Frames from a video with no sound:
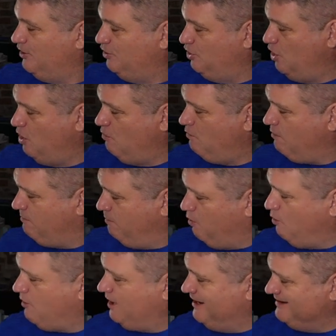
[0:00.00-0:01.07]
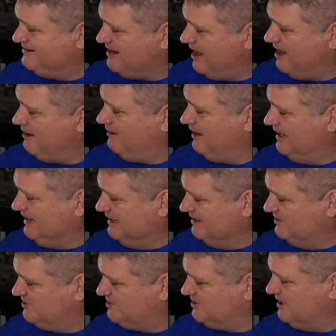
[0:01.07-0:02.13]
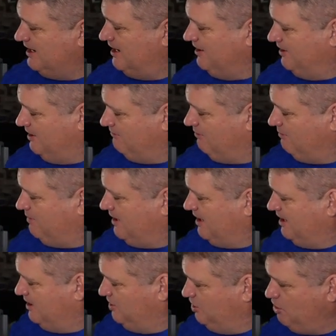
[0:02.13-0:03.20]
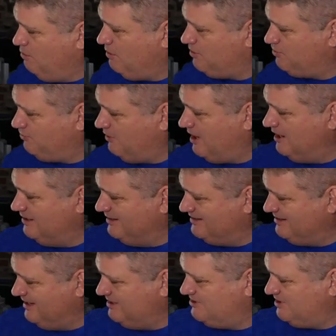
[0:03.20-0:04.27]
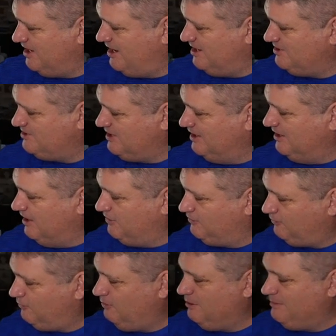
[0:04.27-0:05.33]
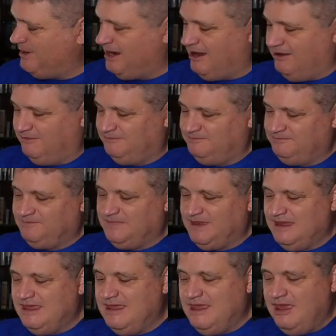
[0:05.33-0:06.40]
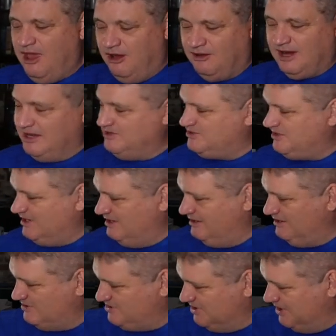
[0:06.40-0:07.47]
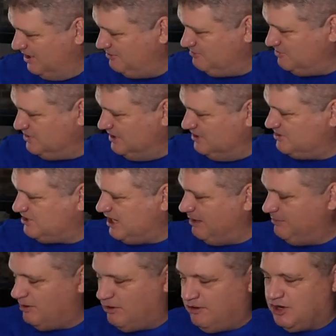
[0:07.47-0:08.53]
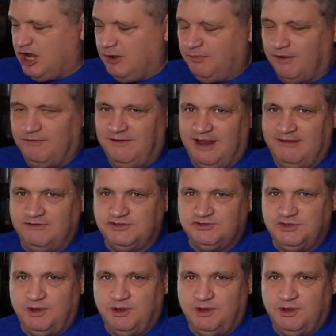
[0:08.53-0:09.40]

"You were born entirely in sin," they replied, "and you are trying to teach us?" Then they threw him out. Okay, it's an interesting statement on a couple of levels.